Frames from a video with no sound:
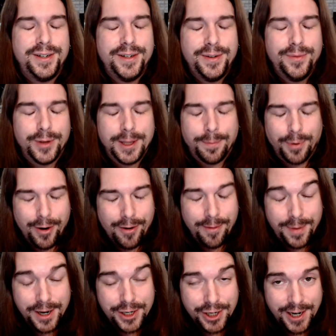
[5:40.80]
When the
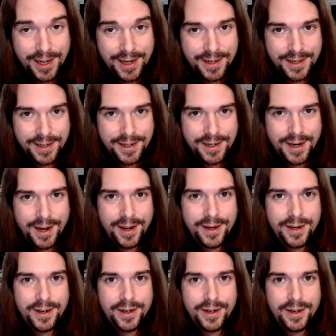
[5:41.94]
Prohibition ended,
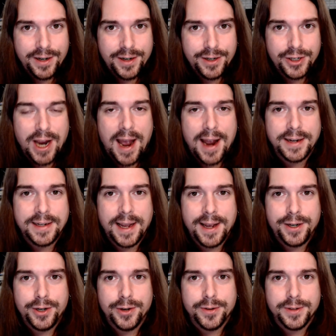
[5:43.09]
Jack
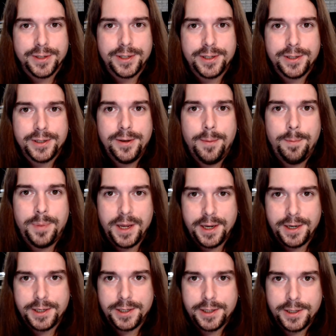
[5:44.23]
Daniels
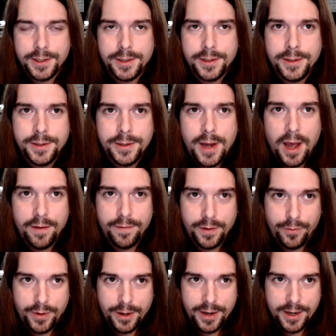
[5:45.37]
beat Evan
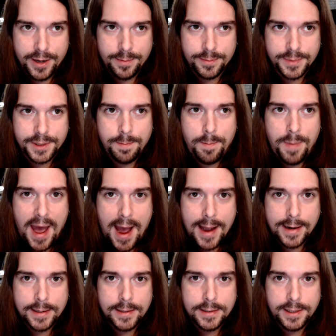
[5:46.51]
Williams
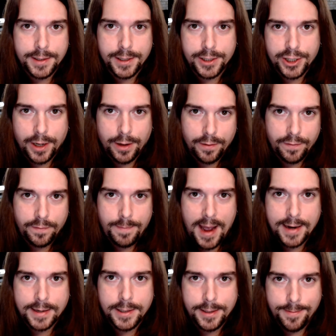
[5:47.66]
back to the shelf,
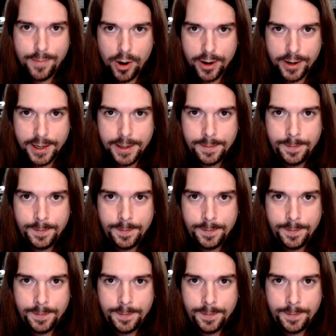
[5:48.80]
back to the market.